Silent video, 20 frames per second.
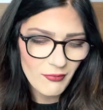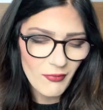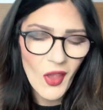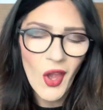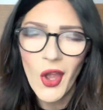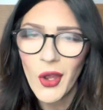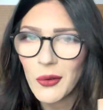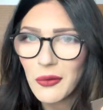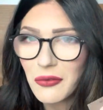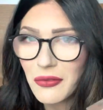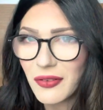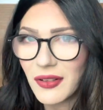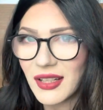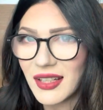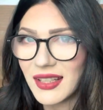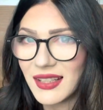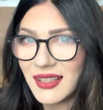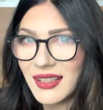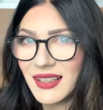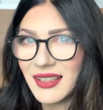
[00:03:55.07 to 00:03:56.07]

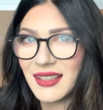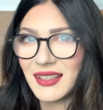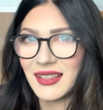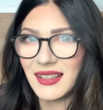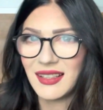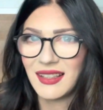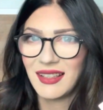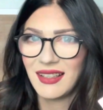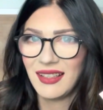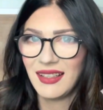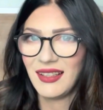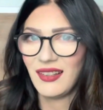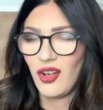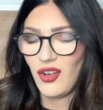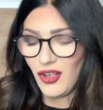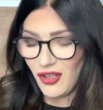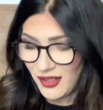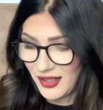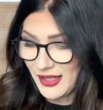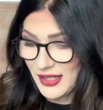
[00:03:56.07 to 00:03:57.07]
Hopefully
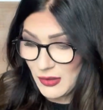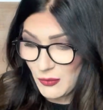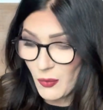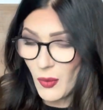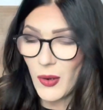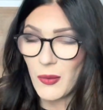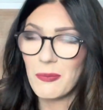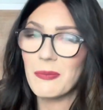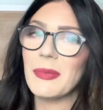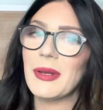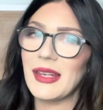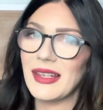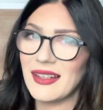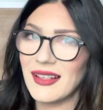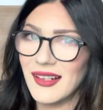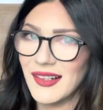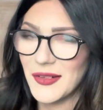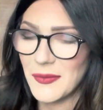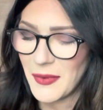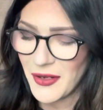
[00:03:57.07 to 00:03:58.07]
it won't be
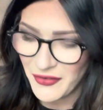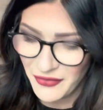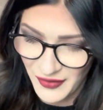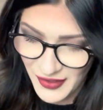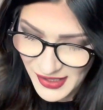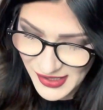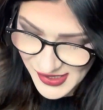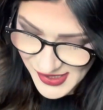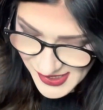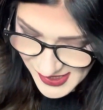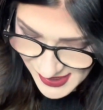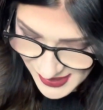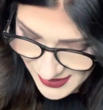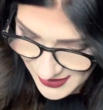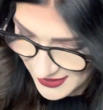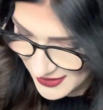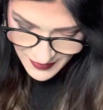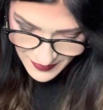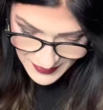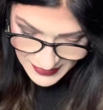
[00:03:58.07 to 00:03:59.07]
on my face.
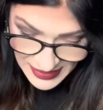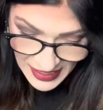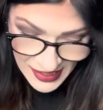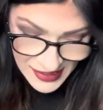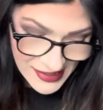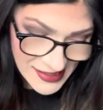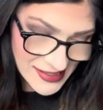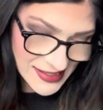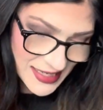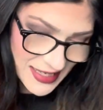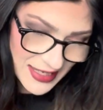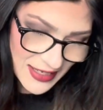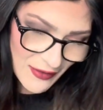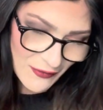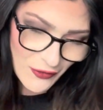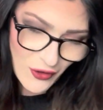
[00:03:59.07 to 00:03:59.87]
The next thing I've